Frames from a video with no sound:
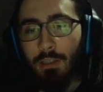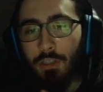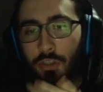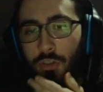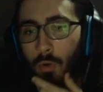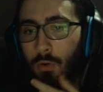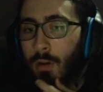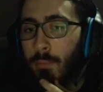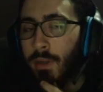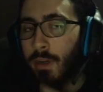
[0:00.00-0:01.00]
Just don't
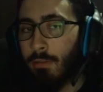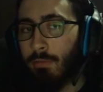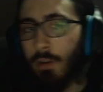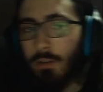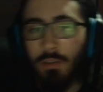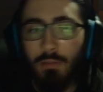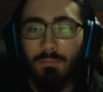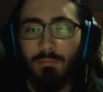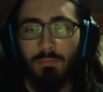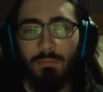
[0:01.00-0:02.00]
crit me here, friend.
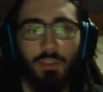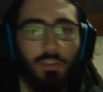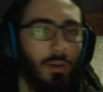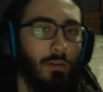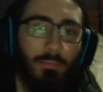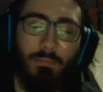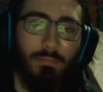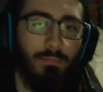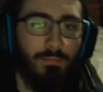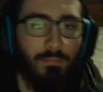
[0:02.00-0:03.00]
Just don't.
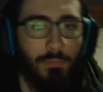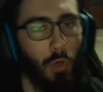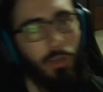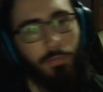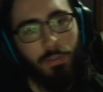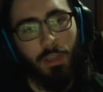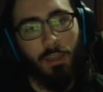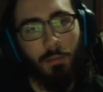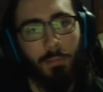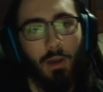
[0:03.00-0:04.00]
Don't even
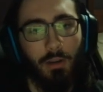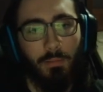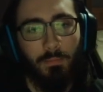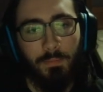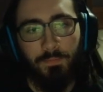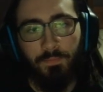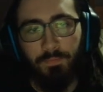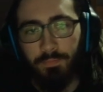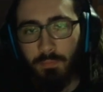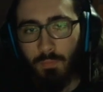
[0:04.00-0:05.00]
think about it.
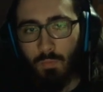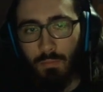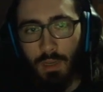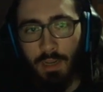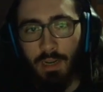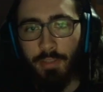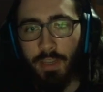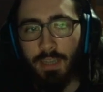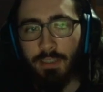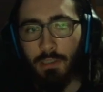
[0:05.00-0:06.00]
And I think
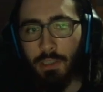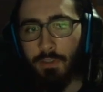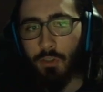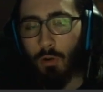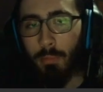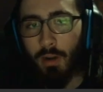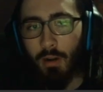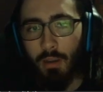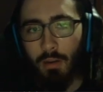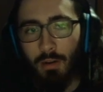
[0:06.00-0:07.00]
he has to Leaf Storm here,
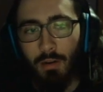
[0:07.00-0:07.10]
right?